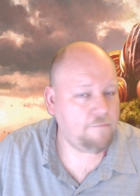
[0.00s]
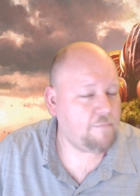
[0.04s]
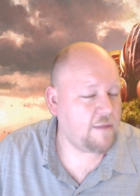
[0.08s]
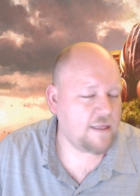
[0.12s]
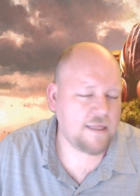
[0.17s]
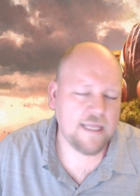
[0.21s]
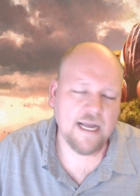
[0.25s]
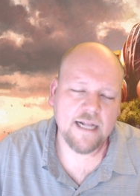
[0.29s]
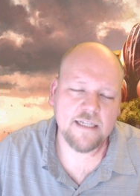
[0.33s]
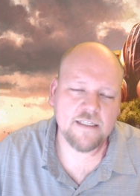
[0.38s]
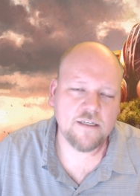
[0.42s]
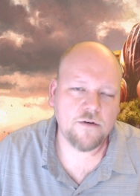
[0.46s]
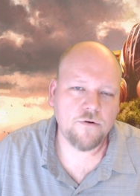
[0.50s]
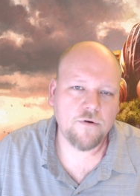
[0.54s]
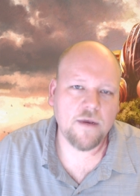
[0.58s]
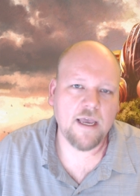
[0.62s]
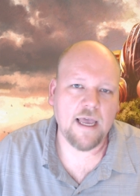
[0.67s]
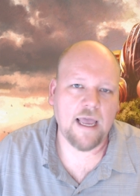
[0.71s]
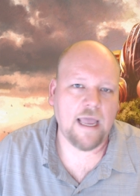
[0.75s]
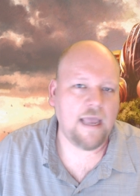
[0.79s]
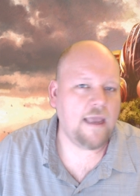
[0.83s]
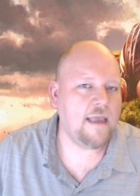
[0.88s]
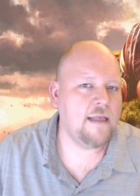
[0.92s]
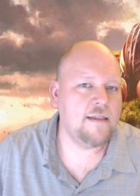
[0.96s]
But that's
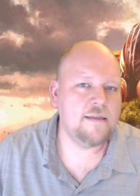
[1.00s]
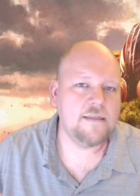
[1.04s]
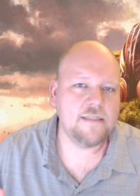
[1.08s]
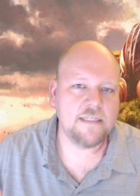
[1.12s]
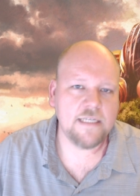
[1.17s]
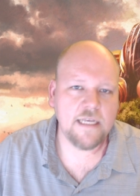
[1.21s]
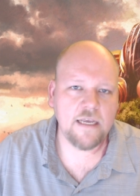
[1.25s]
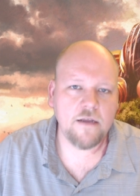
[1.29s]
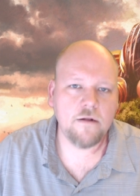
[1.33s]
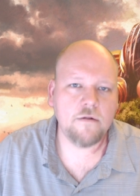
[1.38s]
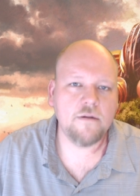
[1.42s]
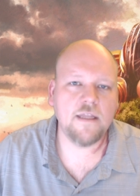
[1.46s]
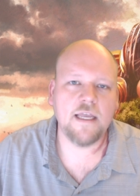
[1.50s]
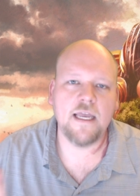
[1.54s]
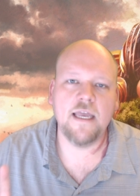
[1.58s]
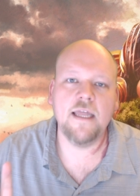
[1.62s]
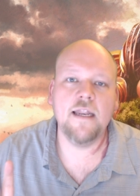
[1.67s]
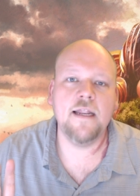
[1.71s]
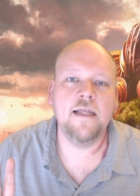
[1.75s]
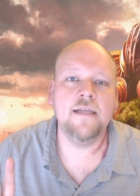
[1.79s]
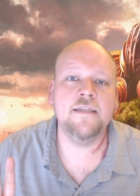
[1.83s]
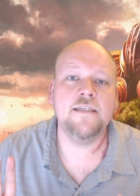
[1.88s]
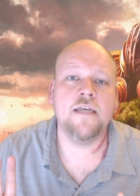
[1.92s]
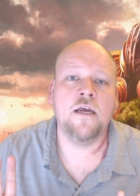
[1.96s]
okay. In Sealed, it
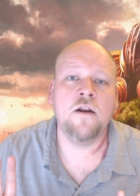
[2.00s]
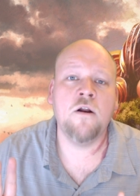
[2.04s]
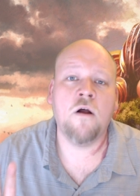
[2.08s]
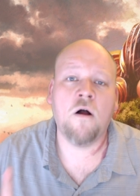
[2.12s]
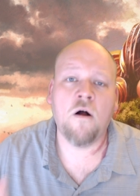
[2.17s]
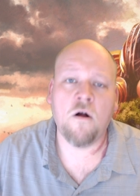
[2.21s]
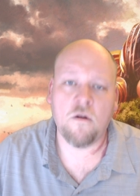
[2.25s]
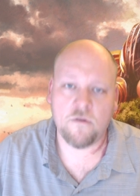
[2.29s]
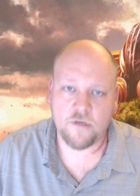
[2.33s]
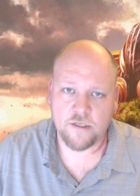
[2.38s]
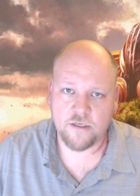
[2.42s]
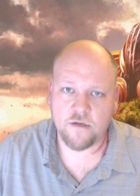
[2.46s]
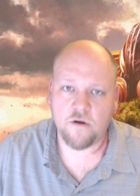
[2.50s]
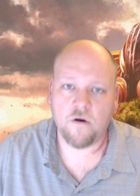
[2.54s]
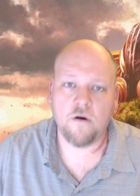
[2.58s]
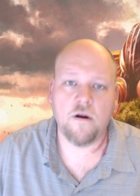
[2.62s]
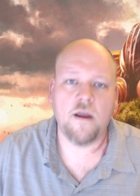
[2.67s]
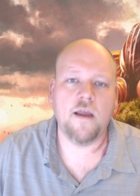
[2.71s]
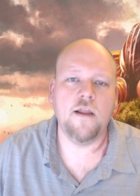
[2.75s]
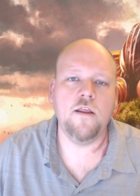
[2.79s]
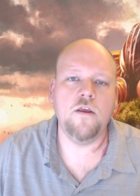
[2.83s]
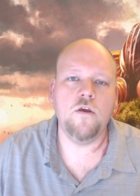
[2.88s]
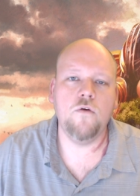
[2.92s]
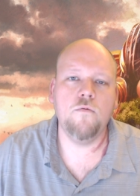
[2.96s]
is an all-star,
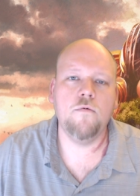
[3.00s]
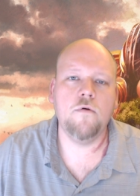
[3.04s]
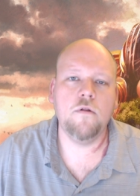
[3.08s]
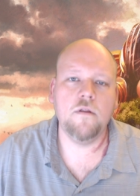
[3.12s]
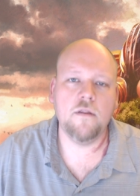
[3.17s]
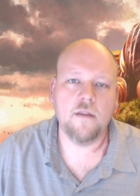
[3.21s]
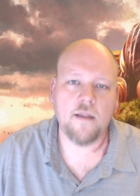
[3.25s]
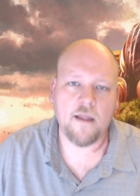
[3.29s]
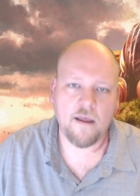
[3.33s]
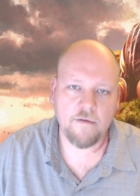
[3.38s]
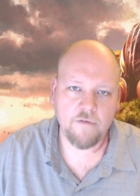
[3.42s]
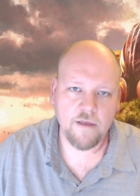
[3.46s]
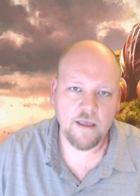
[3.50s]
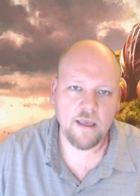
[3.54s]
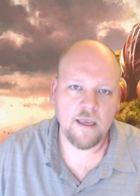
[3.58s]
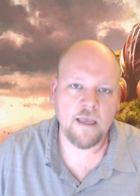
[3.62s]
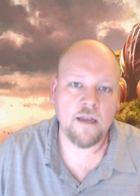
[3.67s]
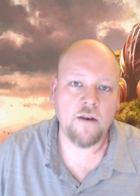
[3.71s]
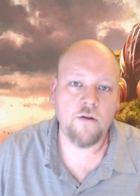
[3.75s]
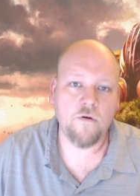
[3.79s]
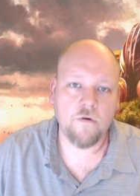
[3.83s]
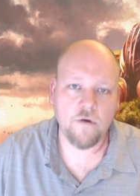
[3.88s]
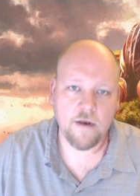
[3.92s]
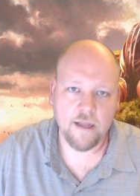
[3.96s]
and you will love it
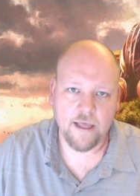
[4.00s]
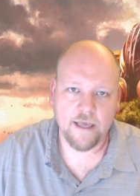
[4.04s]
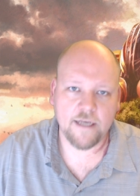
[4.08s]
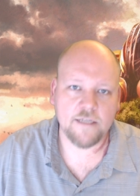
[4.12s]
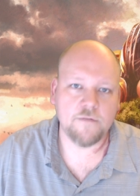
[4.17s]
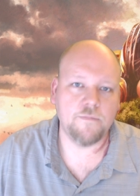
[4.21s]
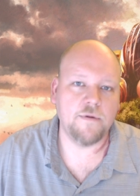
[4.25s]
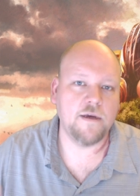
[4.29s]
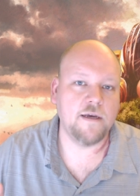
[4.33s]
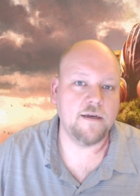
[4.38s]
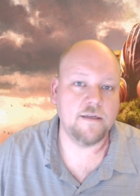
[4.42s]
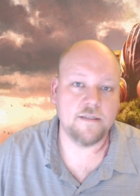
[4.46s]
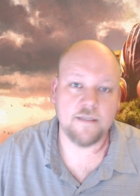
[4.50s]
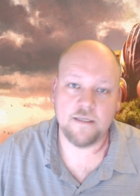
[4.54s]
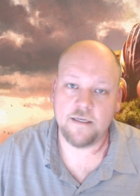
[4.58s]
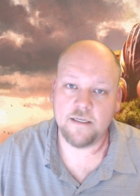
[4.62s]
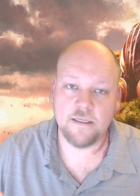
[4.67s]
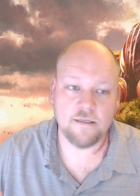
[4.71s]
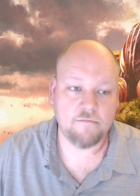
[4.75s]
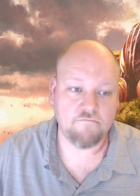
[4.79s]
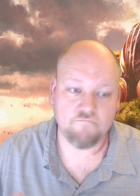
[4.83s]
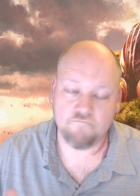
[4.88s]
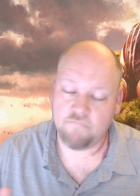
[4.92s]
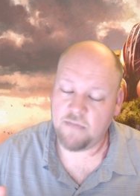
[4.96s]
in your decks because it
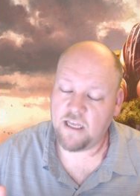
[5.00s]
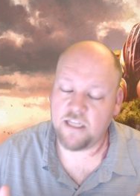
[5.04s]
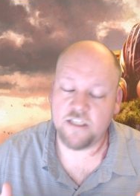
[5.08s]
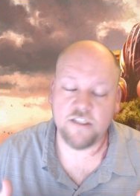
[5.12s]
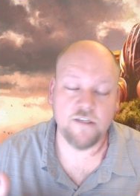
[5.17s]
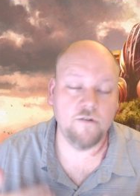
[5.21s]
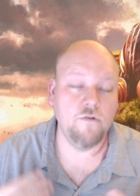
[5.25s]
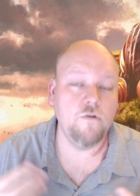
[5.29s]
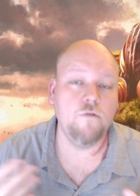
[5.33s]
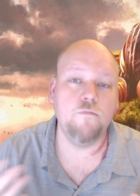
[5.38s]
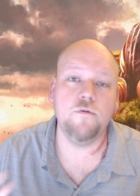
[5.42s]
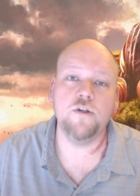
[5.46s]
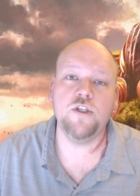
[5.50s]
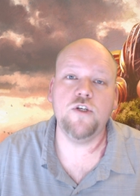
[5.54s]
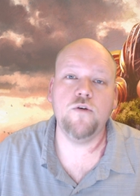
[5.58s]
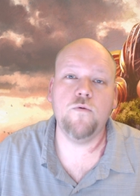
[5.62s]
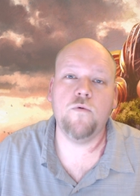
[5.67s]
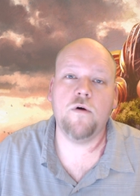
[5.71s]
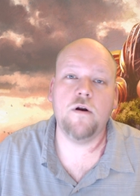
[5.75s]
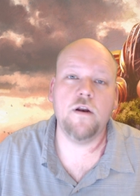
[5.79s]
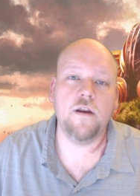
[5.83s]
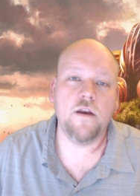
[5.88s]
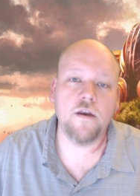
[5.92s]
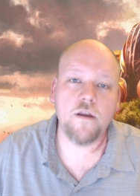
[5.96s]
is, it's doing what you
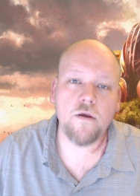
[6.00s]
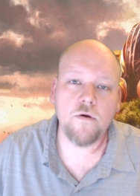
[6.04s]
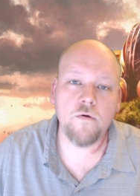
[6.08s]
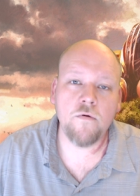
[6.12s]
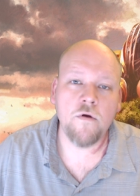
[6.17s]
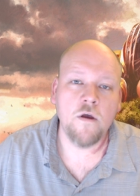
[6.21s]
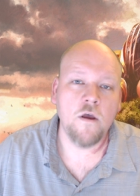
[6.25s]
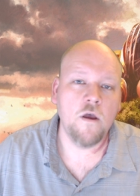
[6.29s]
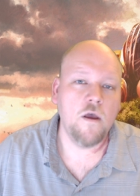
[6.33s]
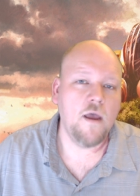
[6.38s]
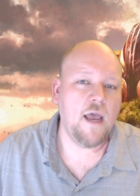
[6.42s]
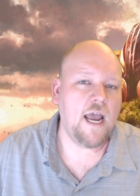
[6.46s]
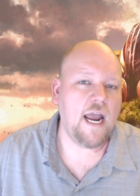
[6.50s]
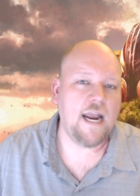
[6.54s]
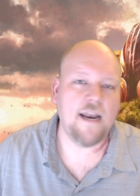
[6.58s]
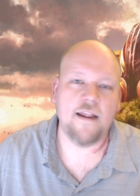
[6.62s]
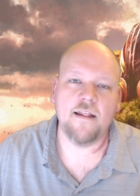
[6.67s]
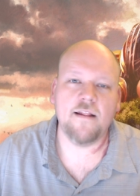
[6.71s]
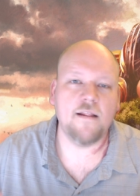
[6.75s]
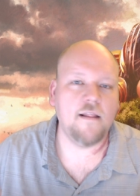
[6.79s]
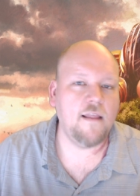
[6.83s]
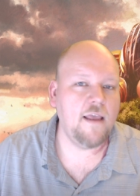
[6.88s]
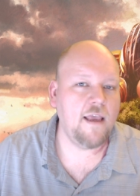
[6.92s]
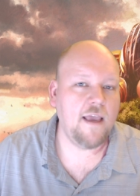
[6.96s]
wanted to do, and
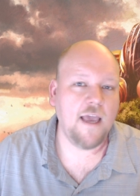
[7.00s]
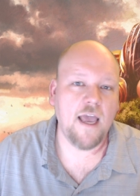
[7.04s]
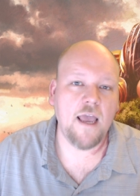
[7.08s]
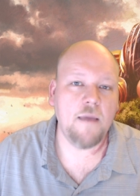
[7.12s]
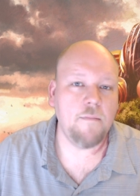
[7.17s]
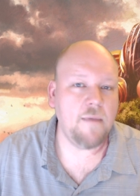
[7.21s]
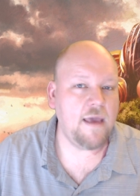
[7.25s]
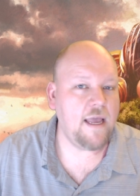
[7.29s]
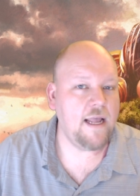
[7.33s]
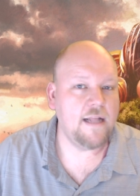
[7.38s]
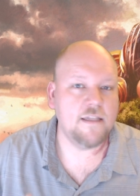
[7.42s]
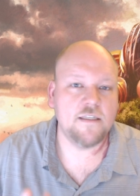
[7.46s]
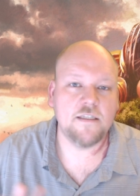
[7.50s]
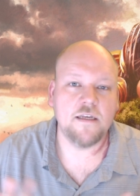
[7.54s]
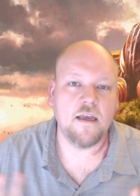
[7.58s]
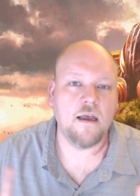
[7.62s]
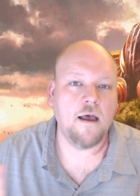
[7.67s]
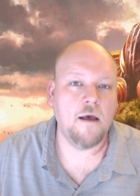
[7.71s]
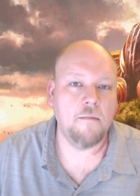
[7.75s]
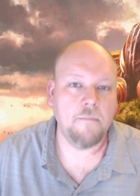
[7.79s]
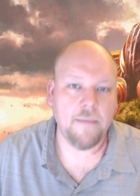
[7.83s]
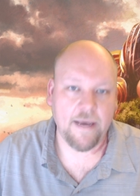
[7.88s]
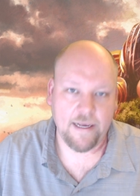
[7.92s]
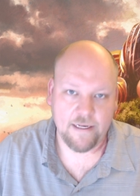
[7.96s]
in the late game, it's
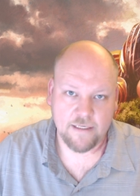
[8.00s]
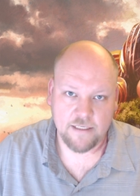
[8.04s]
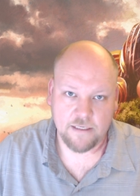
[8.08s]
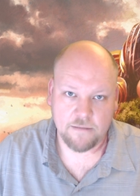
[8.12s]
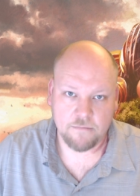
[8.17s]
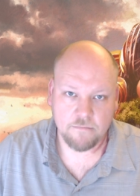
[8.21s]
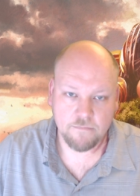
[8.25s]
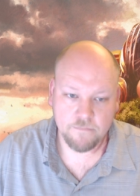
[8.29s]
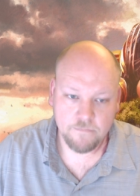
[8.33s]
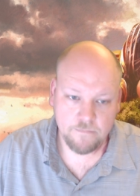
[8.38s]
amazing.